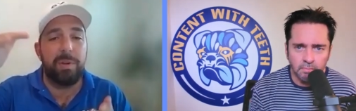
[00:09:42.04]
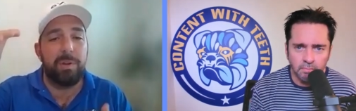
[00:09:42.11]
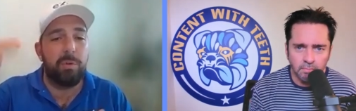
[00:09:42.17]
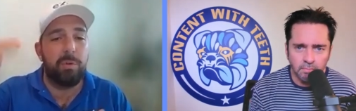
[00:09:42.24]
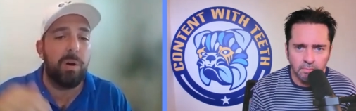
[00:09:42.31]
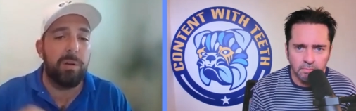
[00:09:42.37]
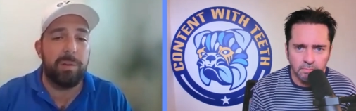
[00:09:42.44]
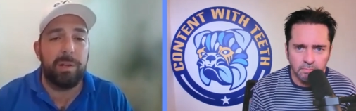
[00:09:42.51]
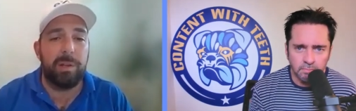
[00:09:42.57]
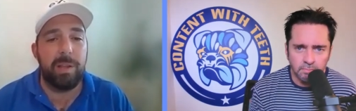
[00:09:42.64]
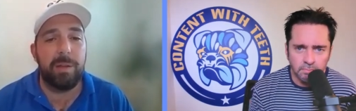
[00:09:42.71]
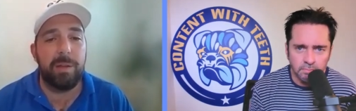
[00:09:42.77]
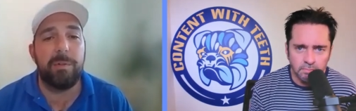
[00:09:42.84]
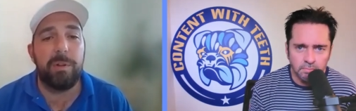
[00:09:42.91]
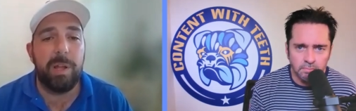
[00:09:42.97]
Speaker 1: quality
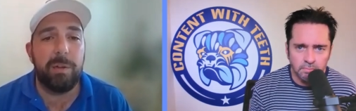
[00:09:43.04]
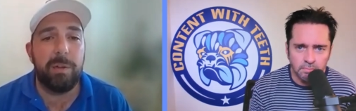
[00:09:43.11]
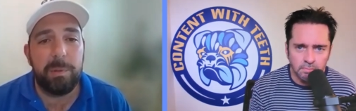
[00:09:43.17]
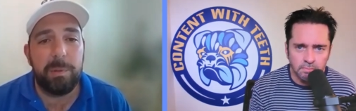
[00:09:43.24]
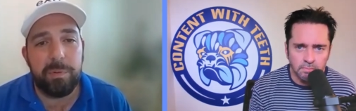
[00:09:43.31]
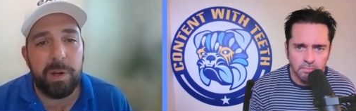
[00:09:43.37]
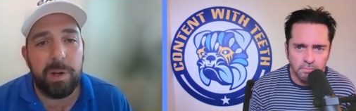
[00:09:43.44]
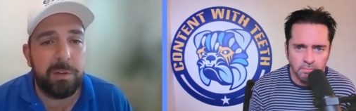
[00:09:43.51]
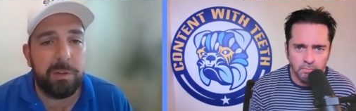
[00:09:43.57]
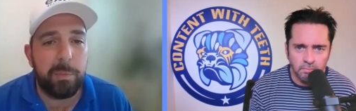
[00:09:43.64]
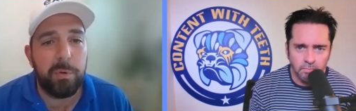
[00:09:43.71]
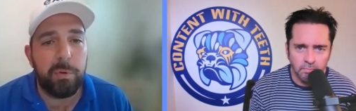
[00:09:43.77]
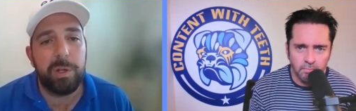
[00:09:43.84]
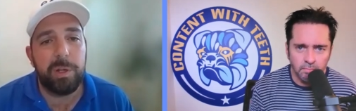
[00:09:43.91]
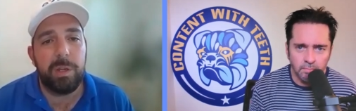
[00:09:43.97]
level, every price
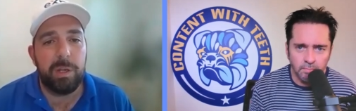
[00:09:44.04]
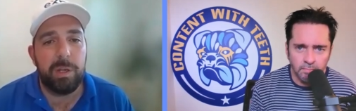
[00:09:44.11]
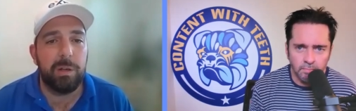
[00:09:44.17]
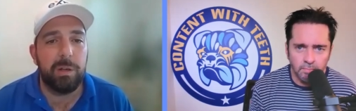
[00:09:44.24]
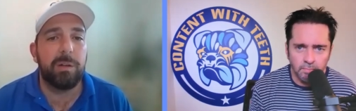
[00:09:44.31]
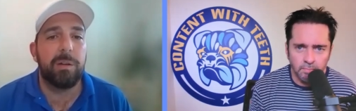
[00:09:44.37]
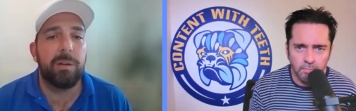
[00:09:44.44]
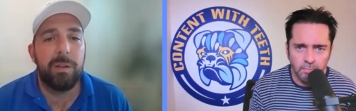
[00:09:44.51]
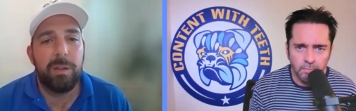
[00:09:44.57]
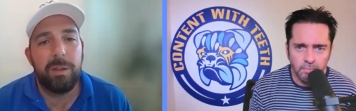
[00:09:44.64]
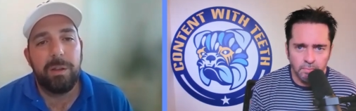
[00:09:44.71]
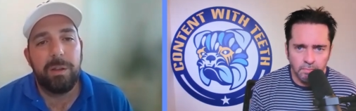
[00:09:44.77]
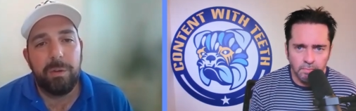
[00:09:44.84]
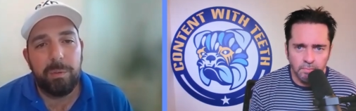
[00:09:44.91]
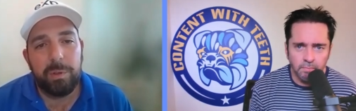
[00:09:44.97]
point here,
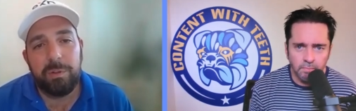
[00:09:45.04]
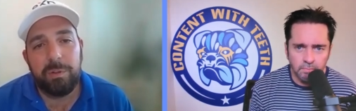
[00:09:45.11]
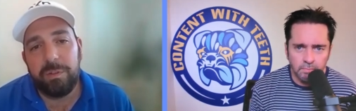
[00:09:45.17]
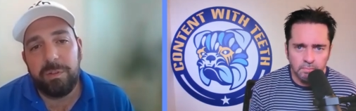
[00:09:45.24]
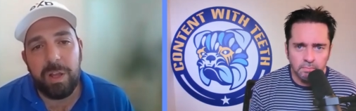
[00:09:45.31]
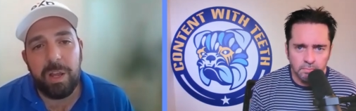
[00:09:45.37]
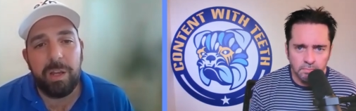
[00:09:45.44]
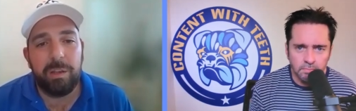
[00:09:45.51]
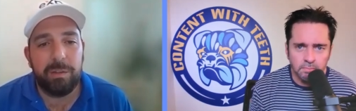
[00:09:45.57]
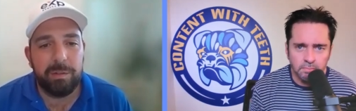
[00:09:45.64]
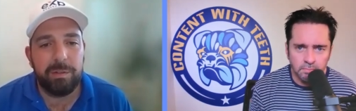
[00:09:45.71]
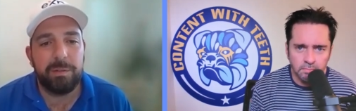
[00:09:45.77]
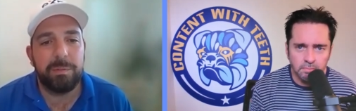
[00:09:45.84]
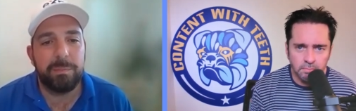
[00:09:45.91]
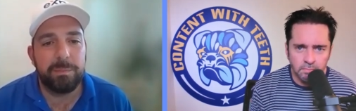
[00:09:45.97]
which is
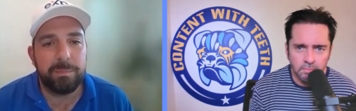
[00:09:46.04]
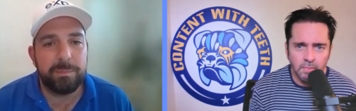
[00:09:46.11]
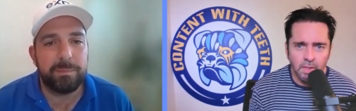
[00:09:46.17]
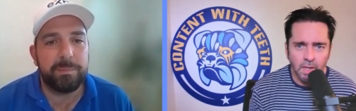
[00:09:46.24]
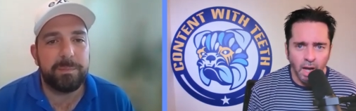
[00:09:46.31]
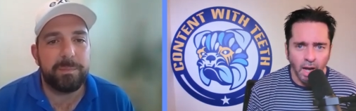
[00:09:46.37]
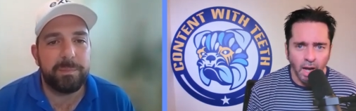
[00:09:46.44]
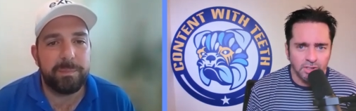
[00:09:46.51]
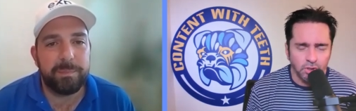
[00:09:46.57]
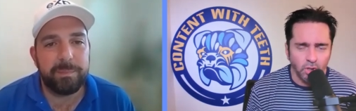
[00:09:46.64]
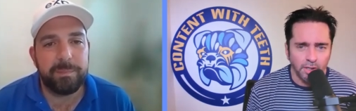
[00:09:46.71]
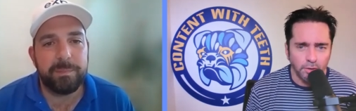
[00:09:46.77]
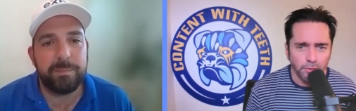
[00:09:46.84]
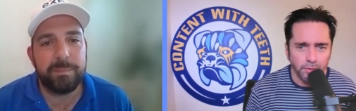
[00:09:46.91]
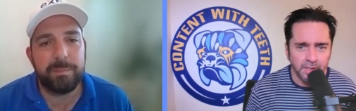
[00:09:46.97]
nice.
Speaker 2: I
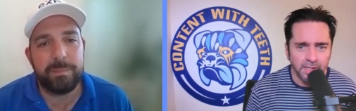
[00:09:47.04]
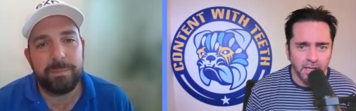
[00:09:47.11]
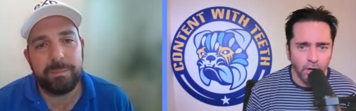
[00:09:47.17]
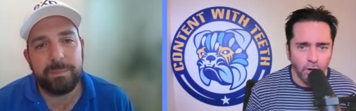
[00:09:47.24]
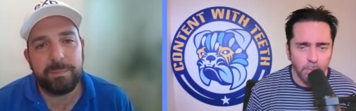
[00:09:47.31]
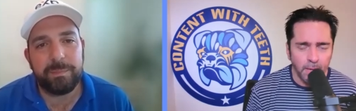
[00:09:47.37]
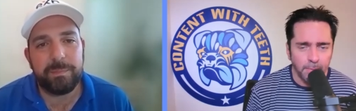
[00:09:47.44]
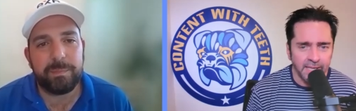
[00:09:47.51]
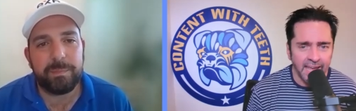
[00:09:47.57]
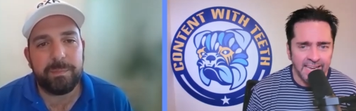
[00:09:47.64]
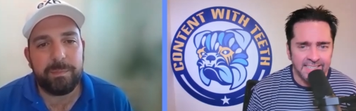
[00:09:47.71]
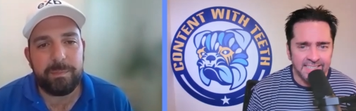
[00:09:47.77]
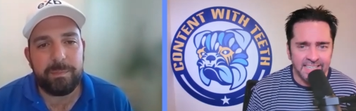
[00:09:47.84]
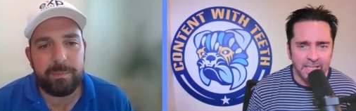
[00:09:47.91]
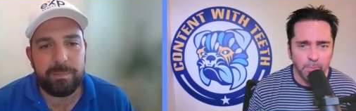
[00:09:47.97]
saw your video maybe
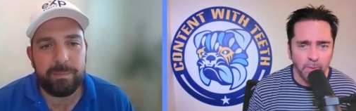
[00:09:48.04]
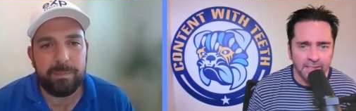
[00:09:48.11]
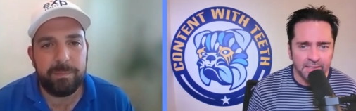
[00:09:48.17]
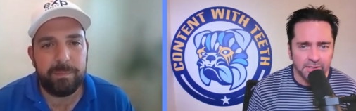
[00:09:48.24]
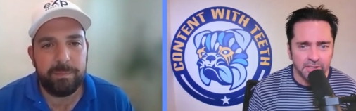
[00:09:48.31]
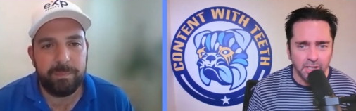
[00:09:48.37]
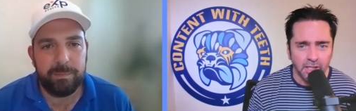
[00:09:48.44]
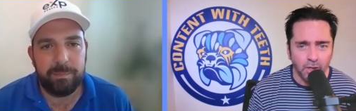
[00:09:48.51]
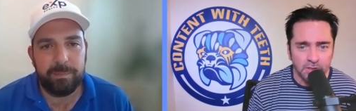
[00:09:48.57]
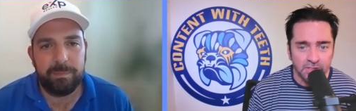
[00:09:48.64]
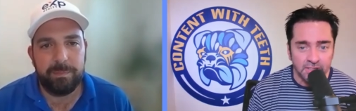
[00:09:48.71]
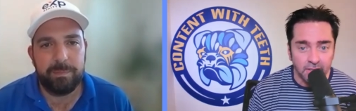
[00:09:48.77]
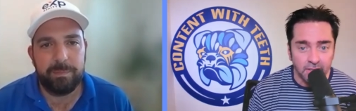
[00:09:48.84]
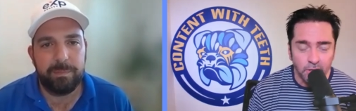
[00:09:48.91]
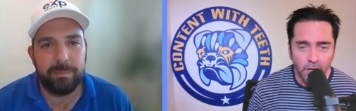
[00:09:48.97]
18 months ago, and
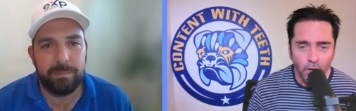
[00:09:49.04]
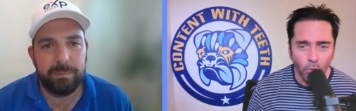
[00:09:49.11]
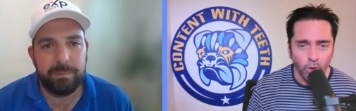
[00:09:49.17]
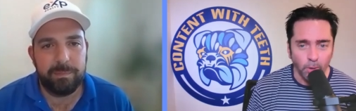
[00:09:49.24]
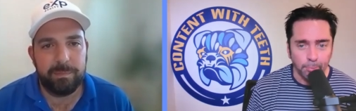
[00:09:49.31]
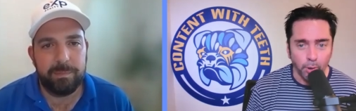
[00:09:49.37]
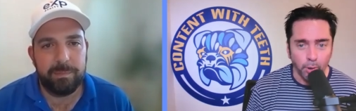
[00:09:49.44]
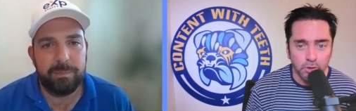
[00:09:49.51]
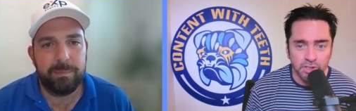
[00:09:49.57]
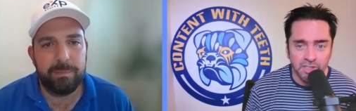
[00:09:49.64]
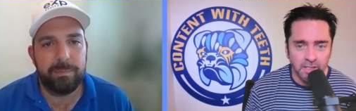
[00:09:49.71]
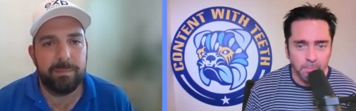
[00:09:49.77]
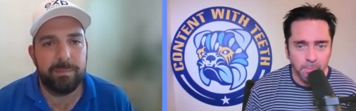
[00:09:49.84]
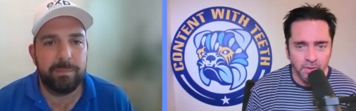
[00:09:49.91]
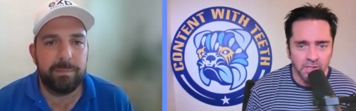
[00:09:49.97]
you said, we're
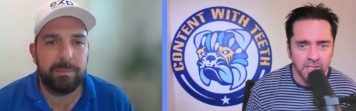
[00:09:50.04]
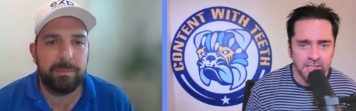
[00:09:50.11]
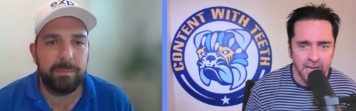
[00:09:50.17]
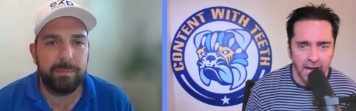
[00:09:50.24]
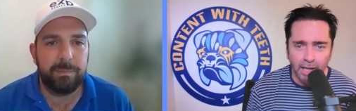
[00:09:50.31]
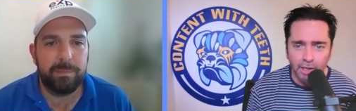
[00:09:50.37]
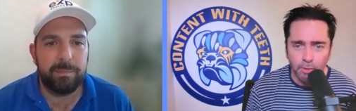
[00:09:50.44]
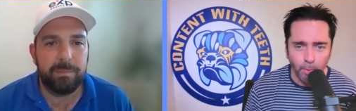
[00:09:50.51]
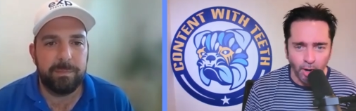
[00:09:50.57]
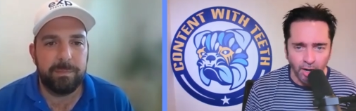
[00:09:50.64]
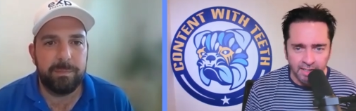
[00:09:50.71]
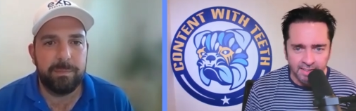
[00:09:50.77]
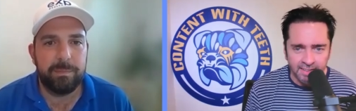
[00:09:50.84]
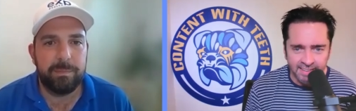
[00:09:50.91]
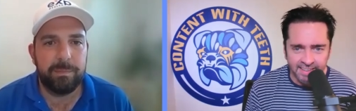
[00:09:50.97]
approaching the $1 million
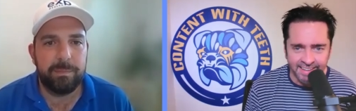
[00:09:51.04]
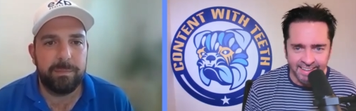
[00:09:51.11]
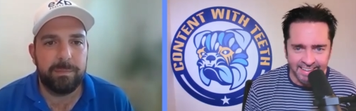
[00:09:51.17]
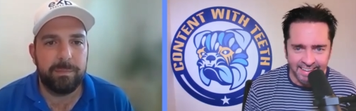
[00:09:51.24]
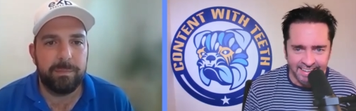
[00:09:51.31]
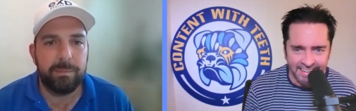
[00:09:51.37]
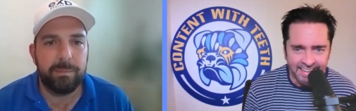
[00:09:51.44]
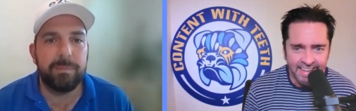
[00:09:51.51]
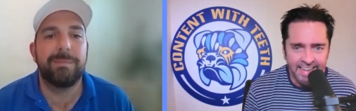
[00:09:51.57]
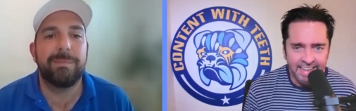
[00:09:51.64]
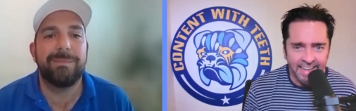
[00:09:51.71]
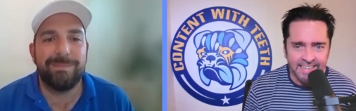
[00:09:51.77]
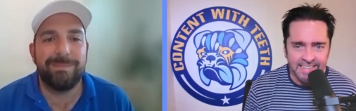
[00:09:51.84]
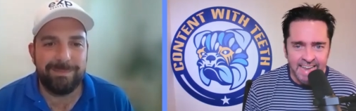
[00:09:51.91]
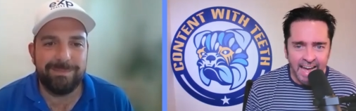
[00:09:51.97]
mark.
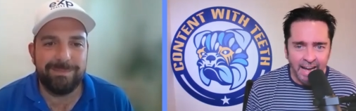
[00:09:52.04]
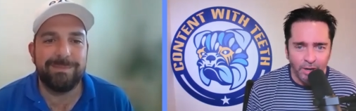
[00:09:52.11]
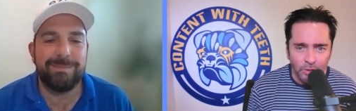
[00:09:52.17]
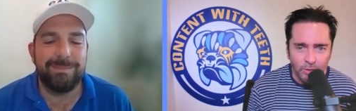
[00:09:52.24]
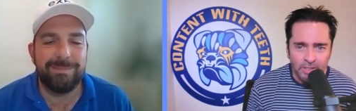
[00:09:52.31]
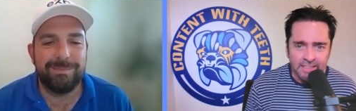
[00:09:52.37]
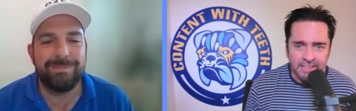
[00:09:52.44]
And now